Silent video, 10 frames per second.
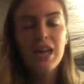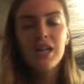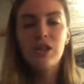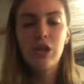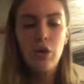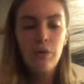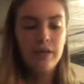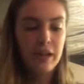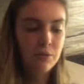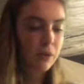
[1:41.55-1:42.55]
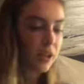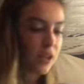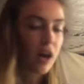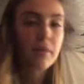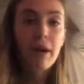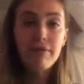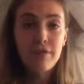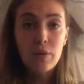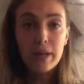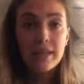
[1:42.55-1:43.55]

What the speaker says: So next we're going to talk about focus.